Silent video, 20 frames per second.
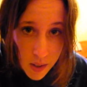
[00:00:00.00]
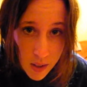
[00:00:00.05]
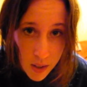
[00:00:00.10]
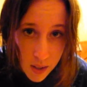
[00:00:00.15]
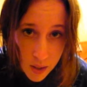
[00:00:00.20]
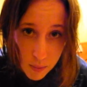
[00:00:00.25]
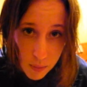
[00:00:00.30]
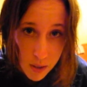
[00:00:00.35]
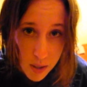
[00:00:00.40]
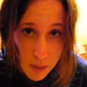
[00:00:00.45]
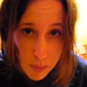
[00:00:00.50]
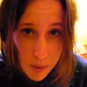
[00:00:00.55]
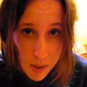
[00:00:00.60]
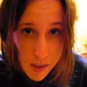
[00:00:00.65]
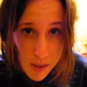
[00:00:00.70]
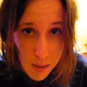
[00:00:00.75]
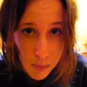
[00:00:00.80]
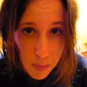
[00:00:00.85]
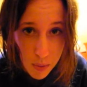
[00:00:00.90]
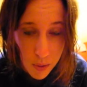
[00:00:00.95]
went to
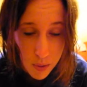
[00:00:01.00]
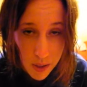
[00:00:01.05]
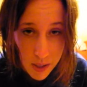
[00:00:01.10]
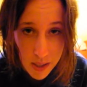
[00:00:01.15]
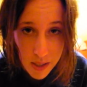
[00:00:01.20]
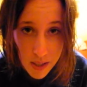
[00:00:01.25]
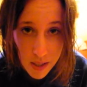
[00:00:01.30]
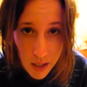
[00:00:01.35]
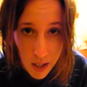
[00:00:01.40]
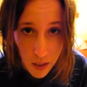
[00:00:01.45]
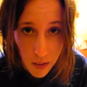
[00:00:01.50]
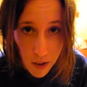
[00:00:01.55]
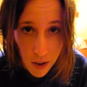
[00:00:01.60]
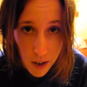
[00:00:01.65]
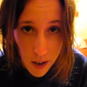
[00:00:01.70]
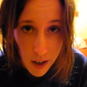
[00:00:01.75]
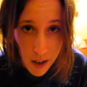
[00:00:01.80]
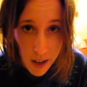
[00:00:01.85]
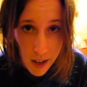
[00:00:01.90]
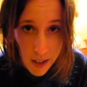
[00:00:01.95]
Pleasant Point together
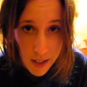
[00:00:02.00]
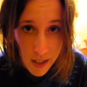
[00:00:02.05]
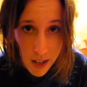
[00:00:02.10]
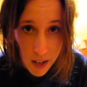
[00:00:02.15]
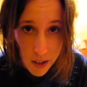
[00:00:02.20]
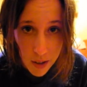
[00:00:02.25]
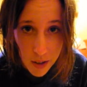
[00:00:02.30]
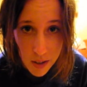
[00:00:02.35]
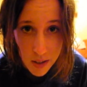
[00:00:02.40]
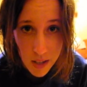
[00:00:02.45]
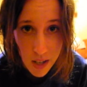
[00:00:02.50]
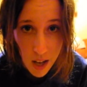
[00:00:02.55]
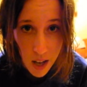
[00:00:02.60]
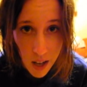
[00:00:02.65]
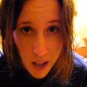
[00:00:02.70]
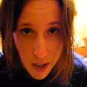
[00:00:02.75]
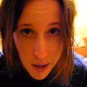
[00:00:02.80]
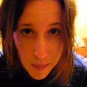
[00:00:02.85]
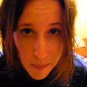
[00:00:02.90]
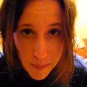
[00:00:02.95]
and had a good
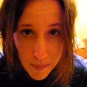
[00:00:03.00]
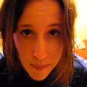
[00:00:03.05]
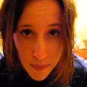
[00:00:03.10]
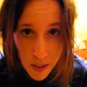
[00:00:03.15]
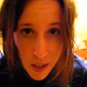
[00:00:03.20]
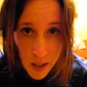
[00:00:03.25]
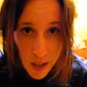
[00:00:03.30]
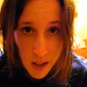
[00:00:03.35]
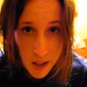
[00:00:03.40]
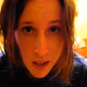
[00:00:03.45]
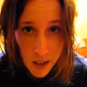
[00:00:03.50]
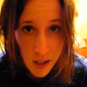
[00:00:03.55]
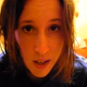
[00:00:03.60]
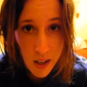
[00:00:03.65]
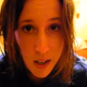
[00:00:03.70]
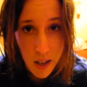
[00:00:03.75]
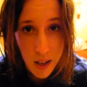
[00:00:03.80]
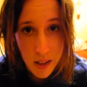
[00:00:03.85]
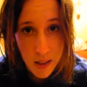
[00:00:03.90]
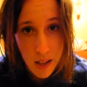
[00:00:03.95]
time.
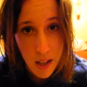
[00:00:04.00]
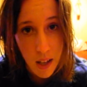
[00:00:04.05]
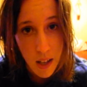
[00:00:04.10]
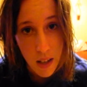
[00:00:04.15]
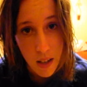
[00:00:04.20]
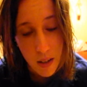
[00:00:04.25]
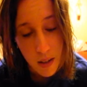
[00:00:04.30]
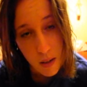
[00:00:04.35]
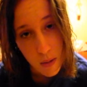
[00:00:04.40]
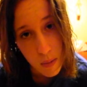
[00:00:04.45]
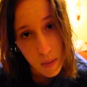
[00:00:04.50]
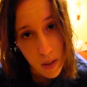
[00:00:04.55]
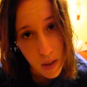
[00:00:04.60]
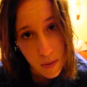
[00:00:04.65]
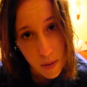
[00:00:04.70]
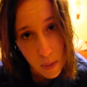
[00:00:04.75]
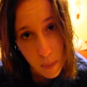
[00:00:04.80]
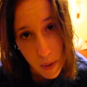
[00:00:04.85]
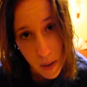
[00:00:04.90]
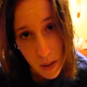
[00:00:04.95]
And then, when
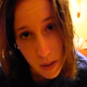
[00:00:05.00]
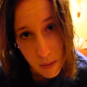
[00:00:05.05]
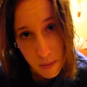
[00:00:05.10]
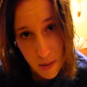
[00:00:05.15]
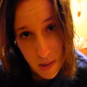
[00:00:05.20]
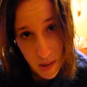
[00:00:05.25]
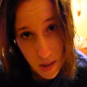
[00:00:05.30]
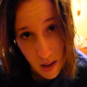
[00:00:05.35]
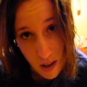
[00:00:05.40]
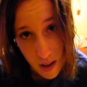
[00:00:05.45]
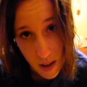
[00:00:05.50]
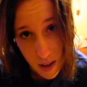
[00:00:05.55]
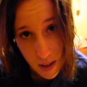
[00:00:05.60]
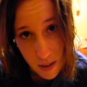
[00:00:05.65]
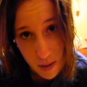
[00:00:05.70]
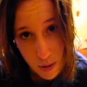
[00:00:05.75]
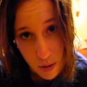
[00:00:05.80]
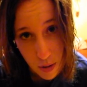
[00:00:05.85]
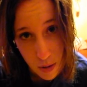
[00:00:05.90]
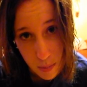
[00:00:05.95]
everybody was gone,
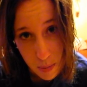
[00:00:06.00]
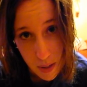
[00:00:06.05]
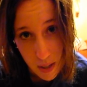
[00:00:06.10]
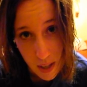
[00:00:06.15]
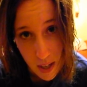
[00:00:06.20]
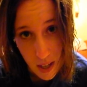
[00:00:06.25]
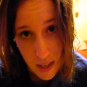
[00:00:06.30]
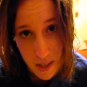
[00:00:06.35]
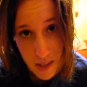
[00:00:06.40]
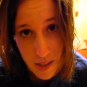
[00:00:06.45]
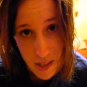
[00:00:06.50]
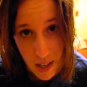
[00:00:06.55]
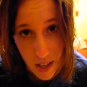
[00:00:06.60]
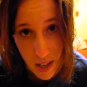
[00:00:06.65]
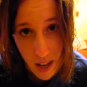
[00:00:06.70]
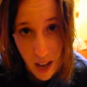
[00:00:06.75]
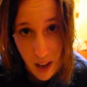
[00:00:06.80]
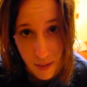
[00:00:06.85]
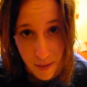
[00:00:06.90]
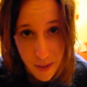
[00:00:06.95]
Colby and I stayed
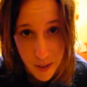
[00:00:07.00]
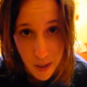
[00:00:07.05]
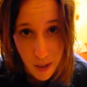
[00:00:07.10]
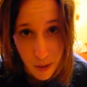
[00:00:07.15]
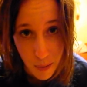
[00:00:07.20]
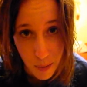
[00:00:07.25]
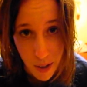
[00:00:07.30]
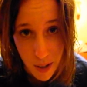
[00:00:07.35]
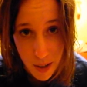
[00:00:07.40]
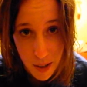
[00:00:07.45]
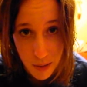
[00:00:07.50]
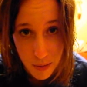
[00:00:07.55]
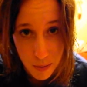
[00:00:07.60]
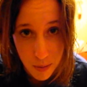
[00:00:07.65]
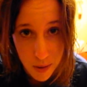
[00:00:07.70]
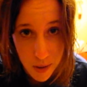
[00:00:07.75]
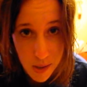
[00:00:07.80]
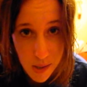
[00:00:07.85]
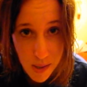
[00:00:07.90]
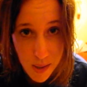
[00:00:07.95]
after and waited for
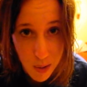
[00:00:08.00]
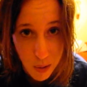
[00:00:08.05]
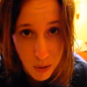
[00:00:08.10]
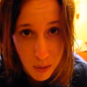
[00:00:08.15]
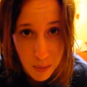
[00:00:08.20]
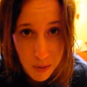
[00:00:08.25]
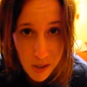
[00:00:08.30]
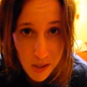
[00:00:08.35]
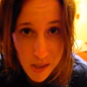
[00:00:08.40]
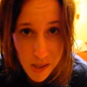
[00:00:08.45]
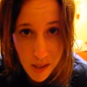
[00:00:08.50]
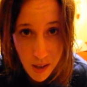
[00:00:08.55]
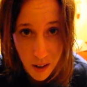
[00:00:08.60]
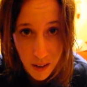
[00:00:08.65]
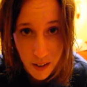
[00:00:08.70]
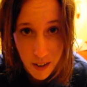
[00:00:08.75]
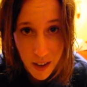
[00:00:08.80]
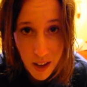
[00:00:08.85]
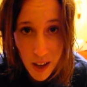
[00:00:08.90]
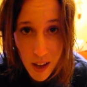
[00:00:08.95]
the storm to
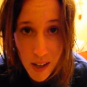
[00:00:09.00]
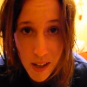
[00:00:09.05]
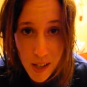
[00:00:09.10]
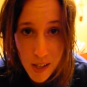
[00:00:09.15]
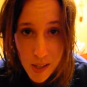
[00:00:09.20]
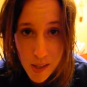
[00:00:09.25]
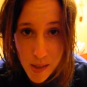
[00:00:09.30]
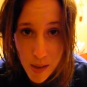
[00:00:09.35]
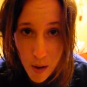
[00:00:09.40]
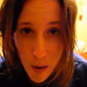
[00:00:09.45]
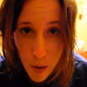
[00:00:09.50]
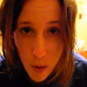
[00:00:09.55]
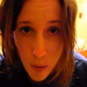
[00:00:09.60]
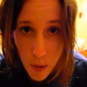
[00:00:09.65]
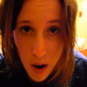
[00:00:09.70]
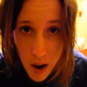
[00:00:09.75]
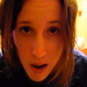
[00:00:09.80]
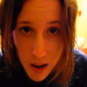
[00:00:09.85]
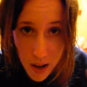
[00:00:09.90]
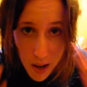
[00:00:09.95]
start. So,
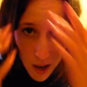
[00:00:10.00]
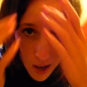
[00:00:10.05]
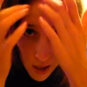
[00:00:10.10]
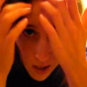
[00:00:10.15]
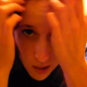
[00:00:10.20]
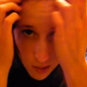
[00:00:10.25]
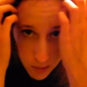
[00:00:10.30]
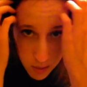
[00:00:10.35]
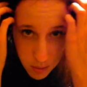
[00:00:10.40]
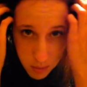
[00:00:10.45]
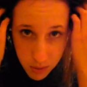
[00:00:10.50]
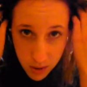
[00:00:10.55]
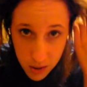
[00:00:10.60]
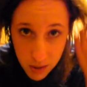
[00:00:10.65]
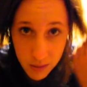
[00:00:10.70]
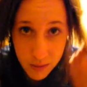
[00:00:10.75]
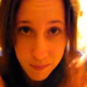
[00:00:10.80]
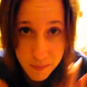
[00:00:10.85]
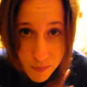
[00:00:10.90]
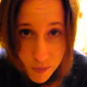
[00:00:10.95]
we were
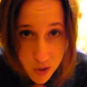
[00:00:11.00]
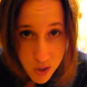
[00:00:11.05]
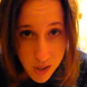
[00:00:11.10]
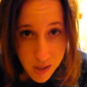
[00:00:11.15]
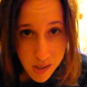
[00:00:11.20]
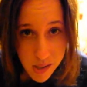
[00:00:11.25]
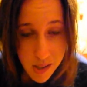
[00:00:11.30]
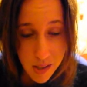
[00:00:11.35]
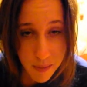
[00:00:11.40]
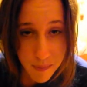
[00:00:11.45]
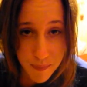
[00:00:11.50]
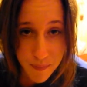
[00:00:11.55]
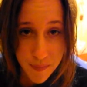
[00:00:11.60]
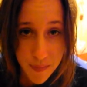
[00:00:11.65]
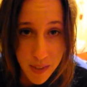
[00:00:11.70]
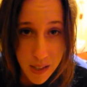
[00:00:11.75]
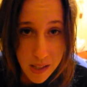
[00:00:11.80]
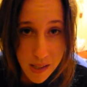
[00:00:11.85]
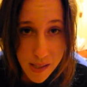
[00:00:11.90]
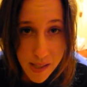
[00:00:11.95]
just
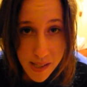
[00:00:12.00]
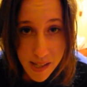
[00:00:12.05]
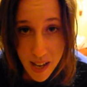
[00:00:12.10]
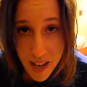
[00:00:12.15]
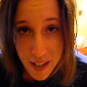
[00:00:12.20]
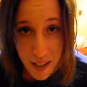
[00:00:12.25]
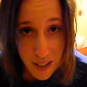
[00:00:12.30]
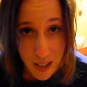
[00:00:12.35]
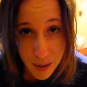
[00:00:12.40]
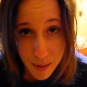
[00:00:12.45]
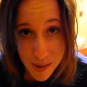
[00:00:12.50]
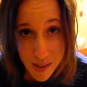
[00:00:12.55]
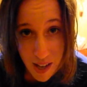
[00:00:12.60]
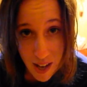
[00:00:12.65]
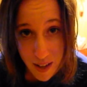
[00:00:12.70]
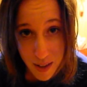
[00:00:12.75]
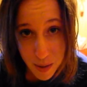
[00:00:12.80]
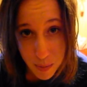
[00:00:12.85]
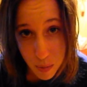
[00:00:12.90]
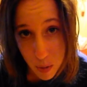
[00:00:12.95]
standing outside
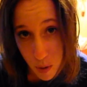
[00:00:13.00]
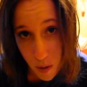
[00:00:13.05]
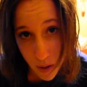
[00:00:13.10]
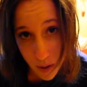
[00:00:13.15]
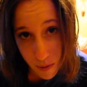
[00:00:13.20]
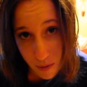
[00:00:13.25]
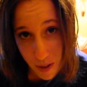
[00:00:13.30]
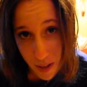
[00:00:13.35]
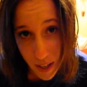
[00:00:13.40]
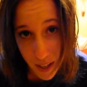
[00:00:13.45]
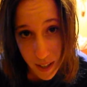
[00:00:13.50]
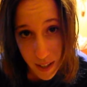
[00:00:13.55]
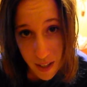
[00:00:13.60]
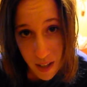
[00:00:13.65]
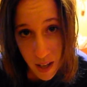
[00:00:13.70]
in the pouring rain,